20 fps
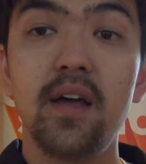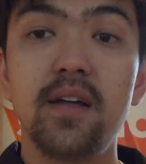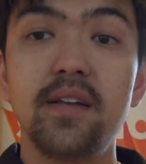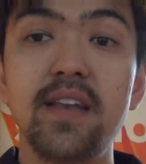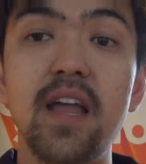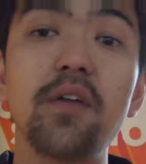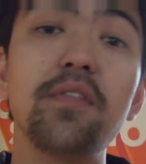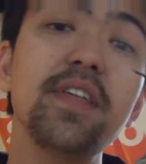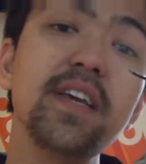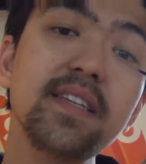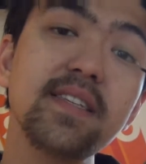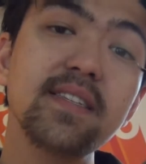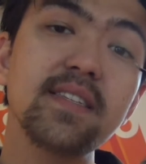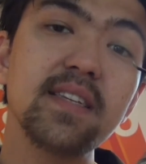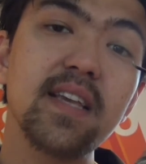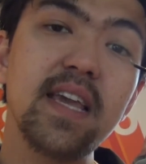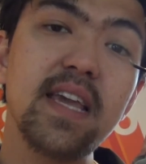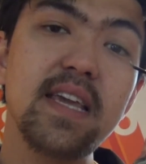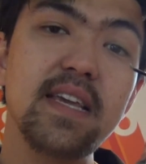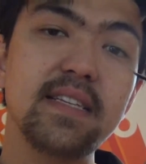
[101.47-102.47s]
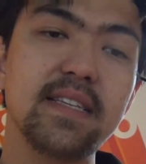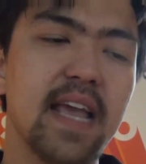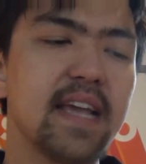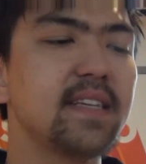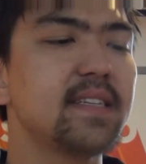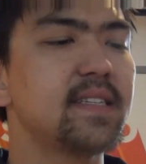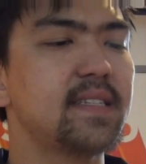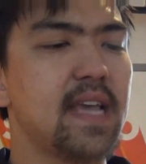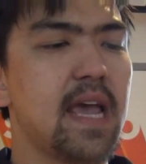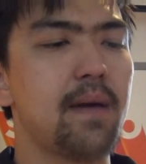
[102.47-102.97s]
Now, this is a
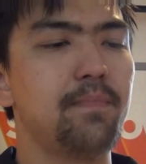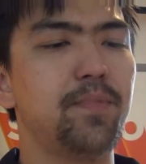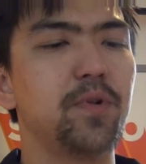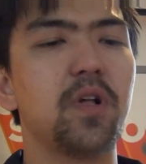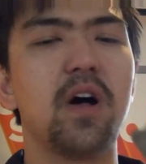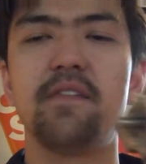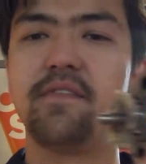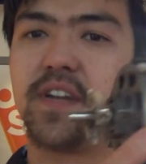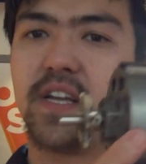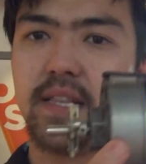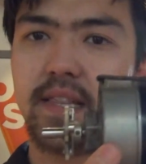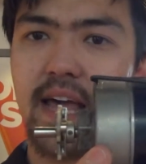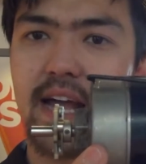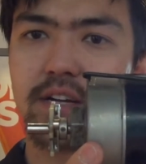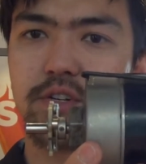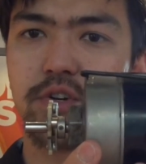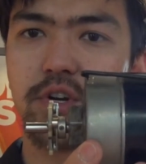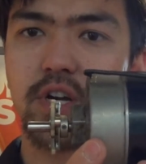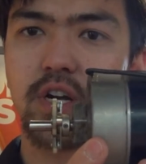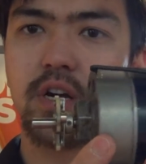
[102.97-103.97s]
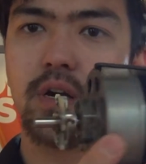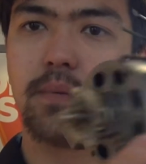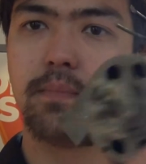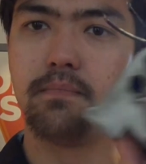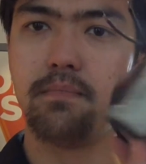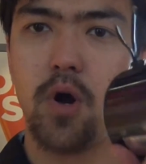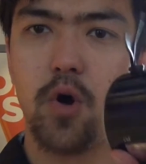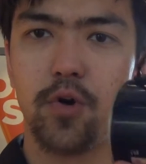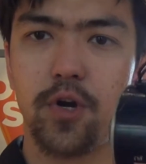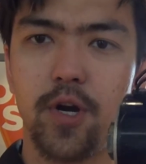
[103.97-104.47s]
sample of an electric
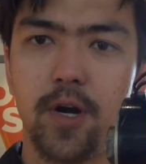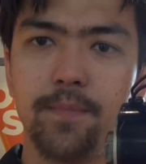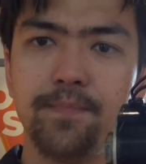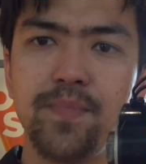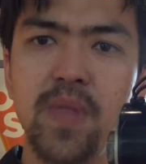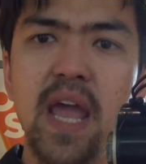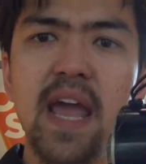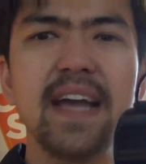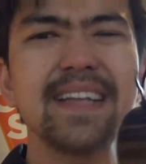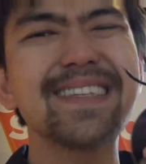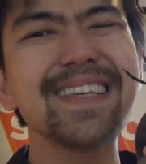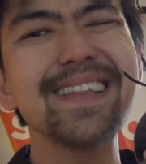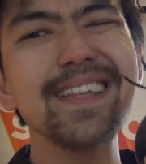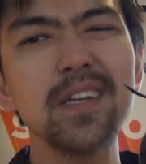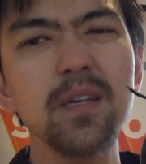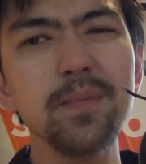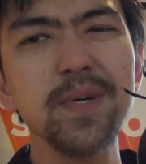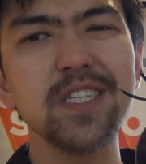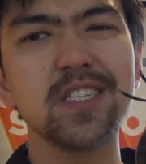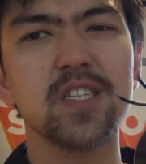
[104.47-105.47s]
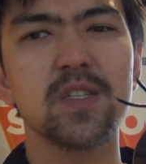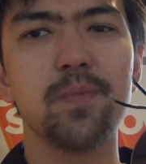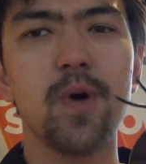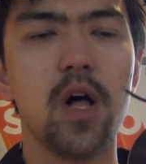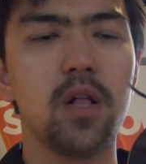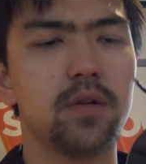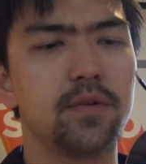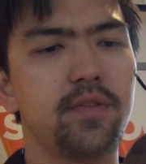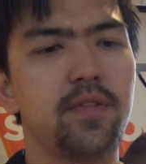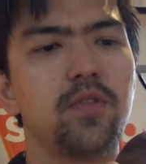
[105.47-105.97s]
motor. It's a little bit
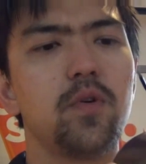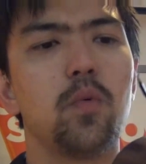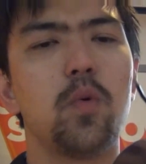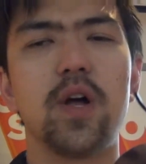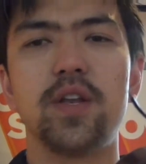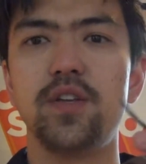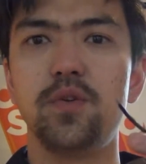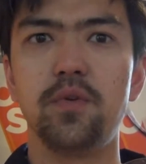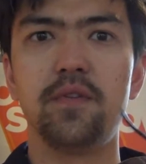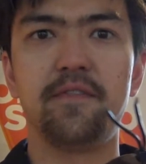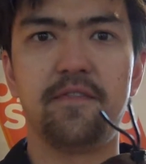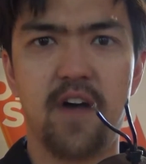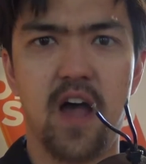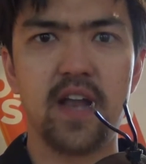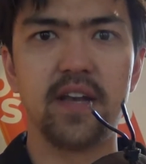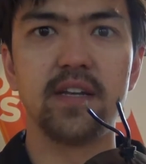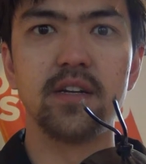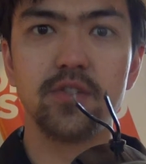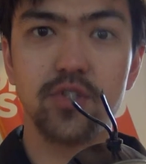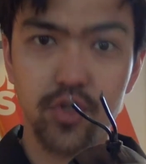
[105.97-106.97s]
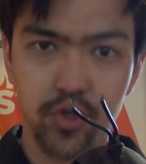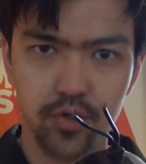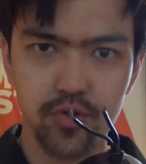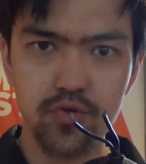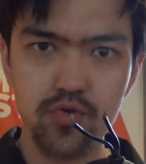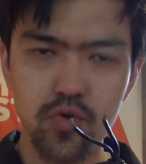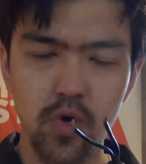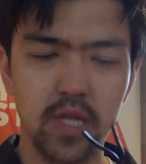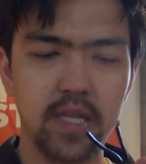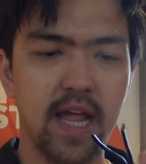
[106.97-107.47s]
smaller than the one you would find in a
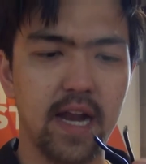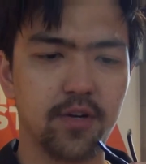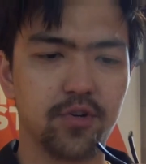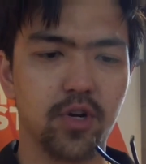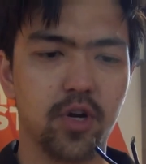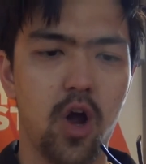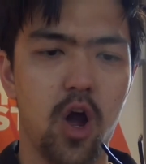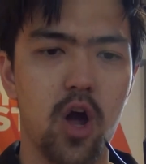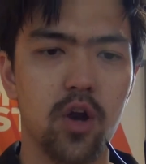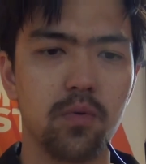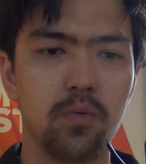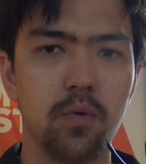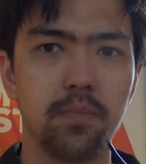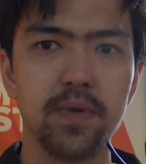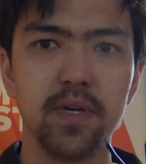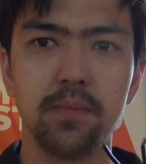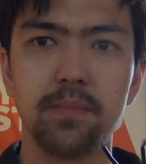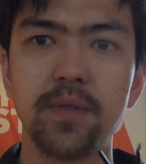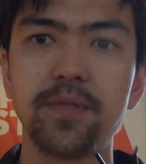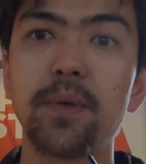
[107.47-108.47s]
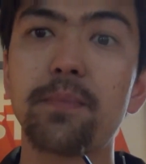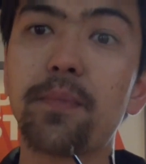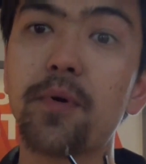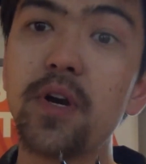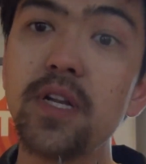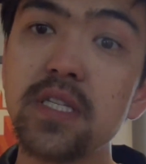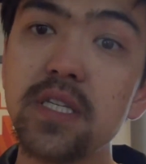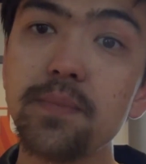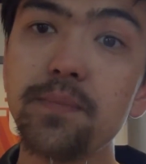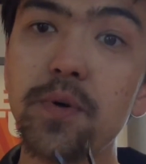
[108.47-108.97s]
true electric automobile, but the
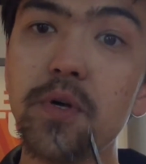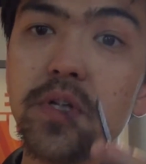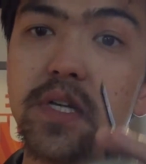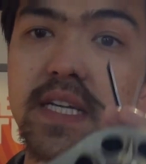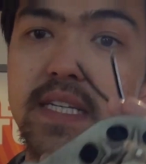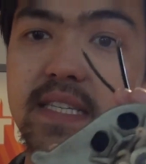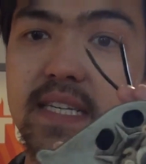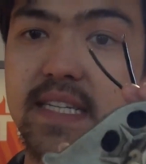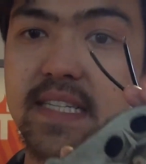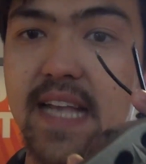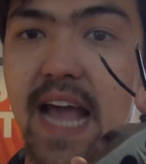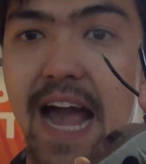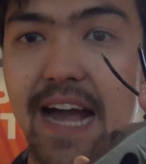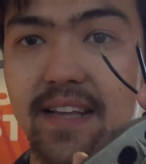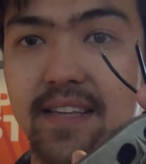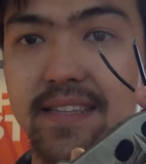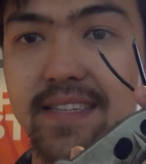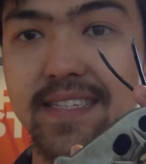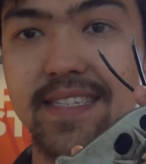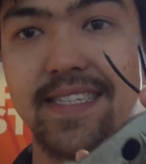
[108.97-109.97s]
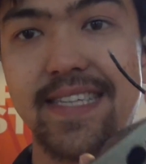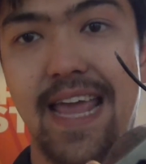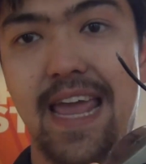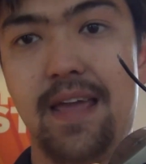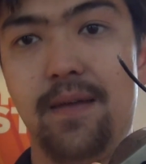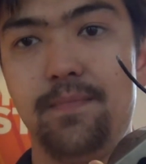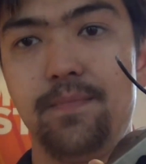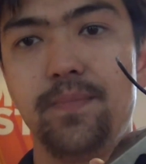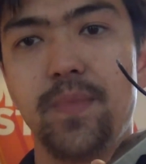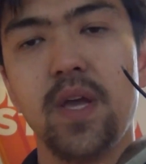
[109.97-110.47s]
principle is exactly the
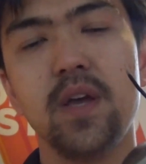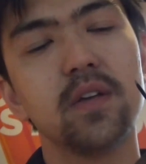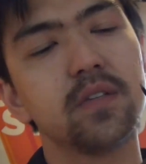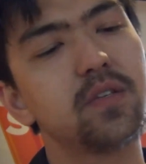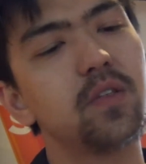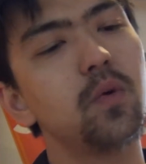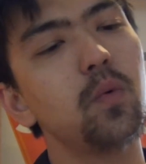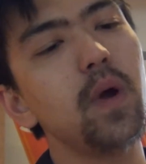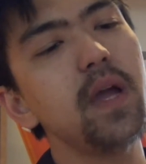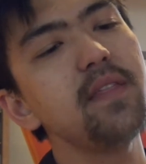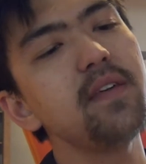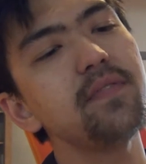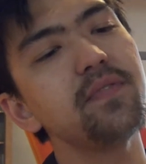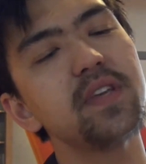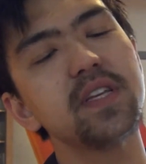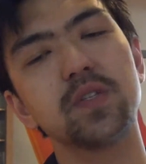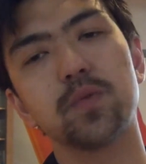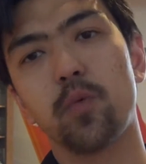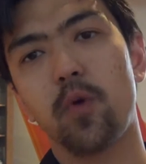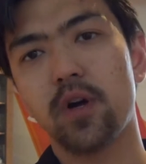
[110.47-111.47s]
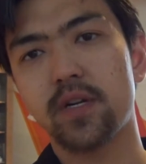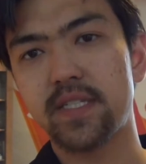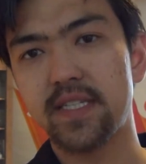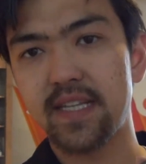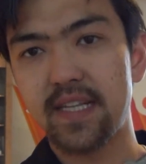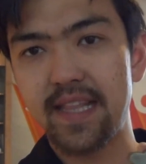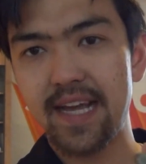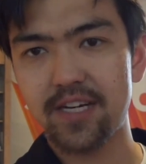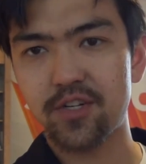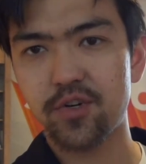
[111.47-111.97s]
same. So the way that this works is
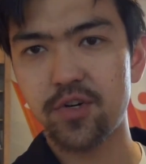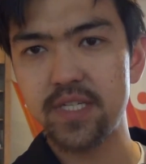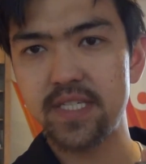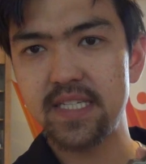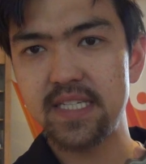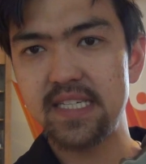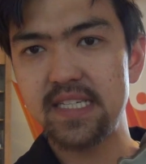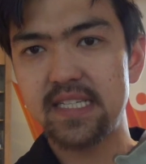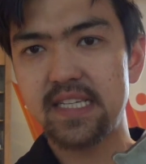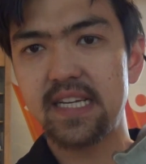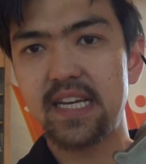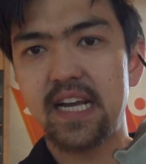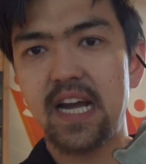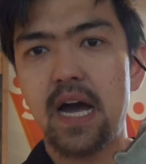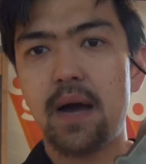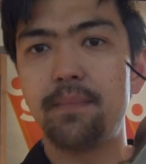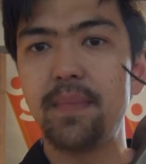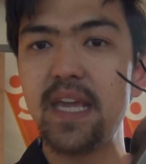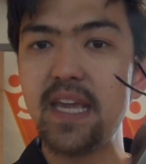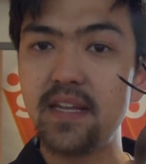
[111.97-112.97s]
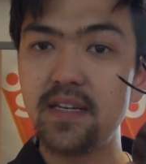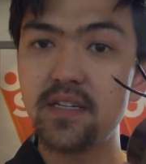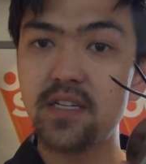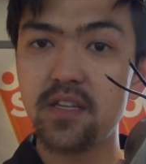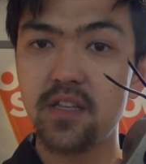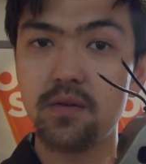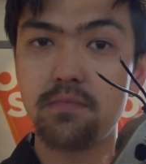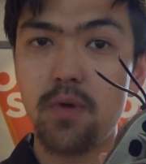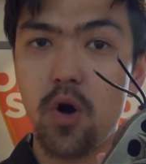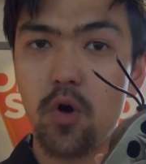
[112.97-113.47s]
electricity is going to come
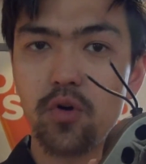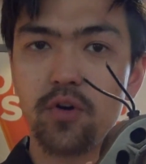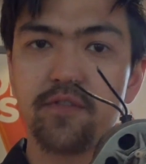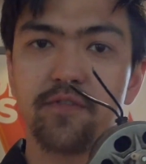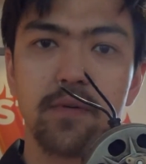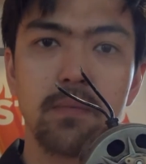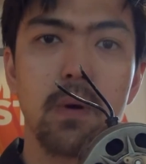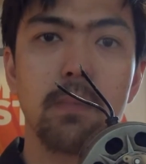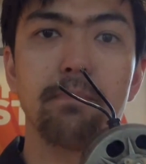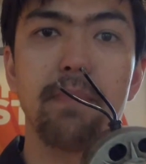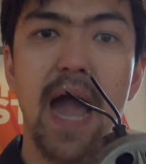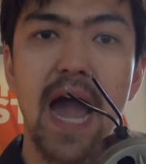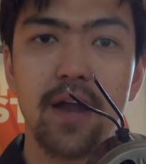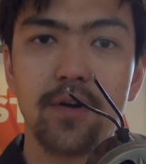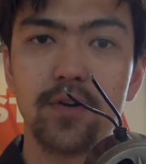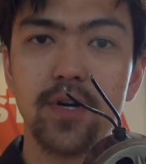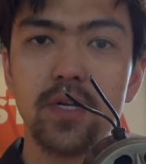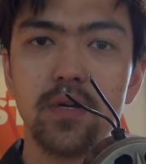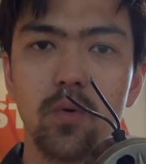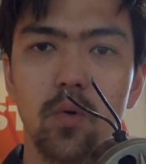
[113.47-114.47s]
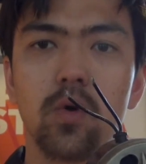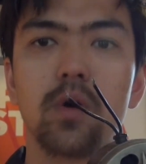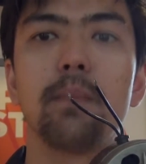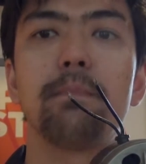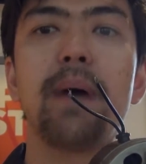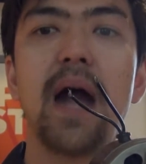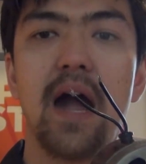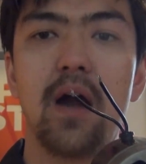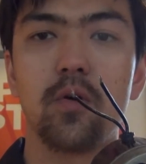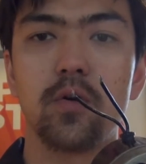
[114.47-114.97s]
into the motor from a battery or a
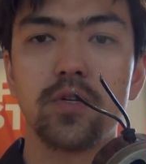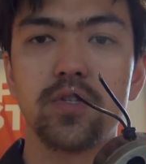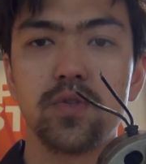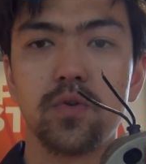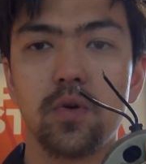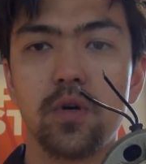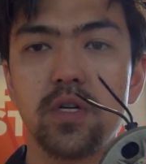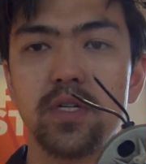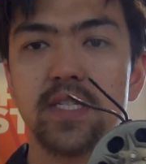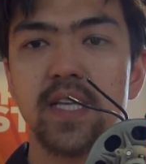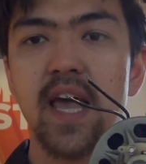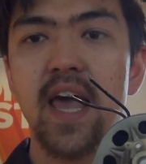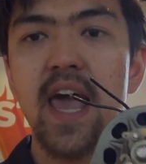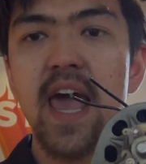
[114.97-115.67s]
power source,